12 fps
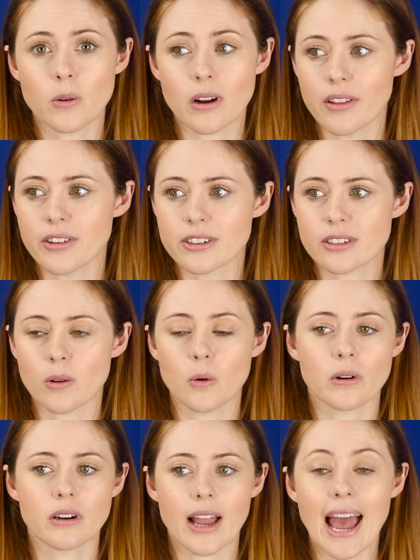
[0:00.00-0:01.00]
or others
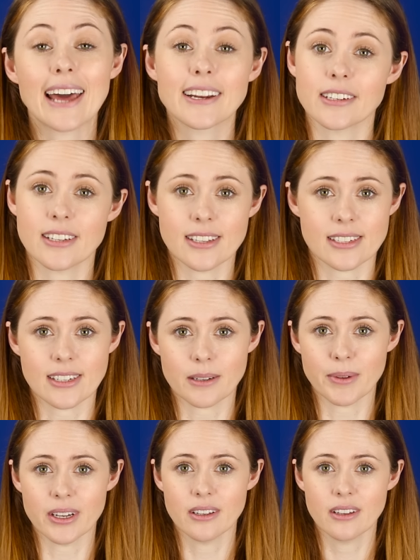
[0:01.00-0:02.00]
or adding to the
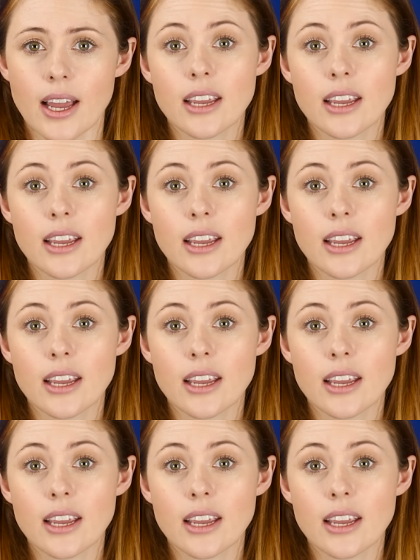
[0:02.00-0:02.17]
stigma,